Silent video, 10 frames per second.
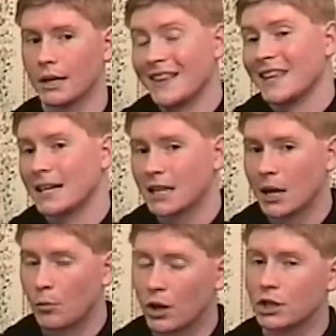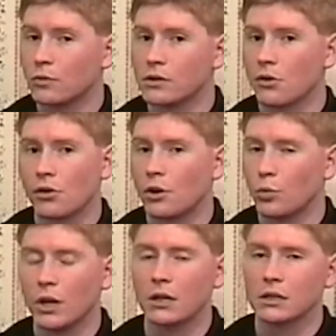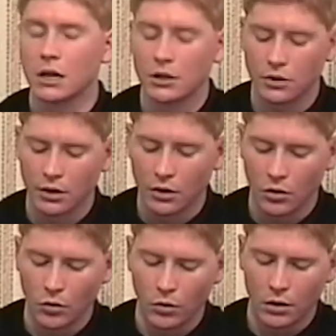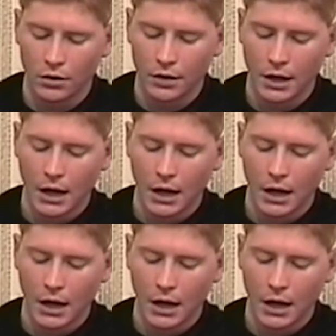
and at that time Russia was the 3rd weakest country in the whole world.